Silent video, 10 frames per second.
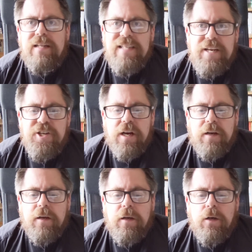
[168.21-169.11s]
Teacher,
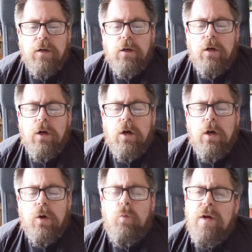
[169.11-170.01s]

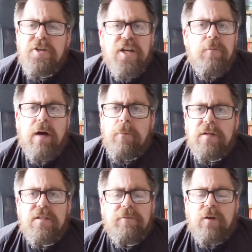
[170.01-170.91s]
which
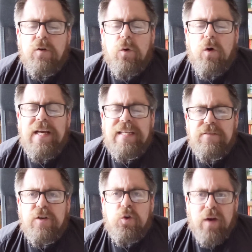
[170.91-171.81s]
commandment of the law
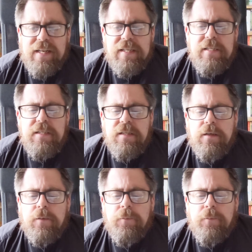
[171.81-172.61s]
is the greatest?